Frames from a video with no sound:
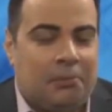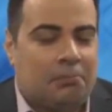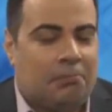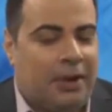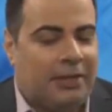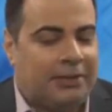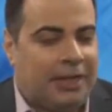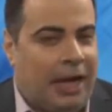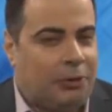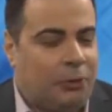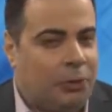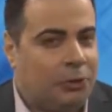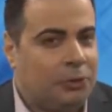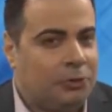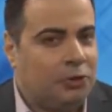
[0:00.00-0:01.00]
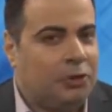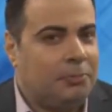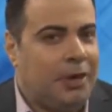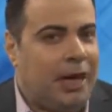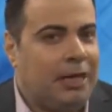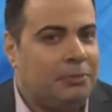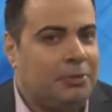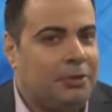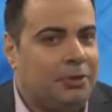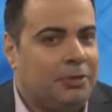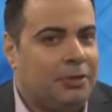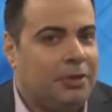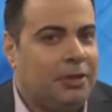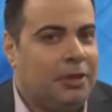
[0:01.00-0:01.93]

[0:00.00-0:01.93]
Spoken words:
But according to the Bible,